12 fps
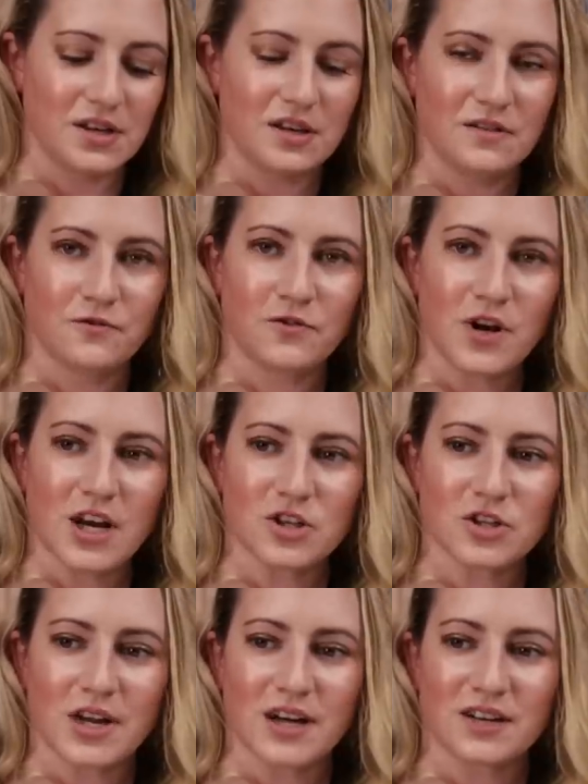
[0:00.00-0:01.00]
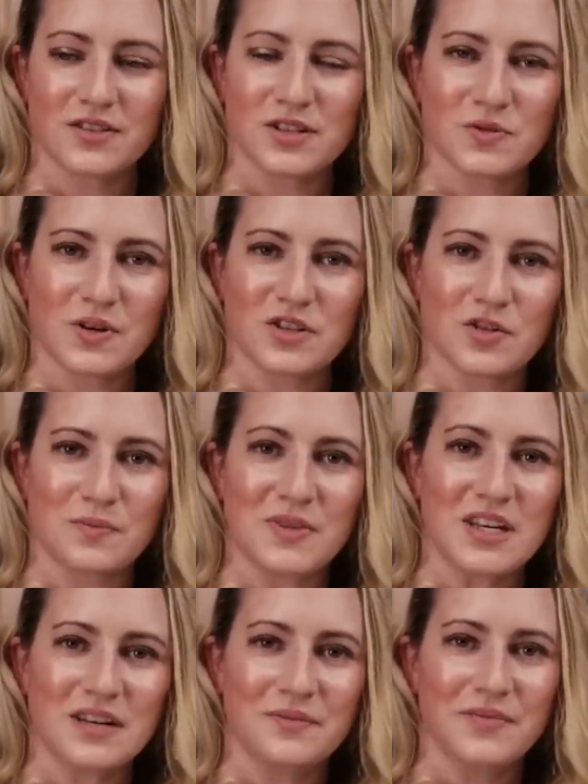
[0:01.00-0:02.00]
the Fresh, this one to
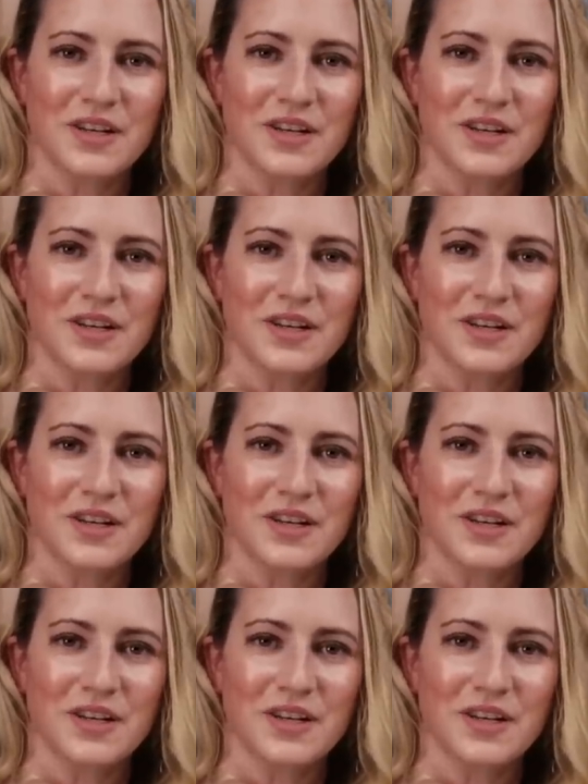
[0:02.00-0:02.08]
me,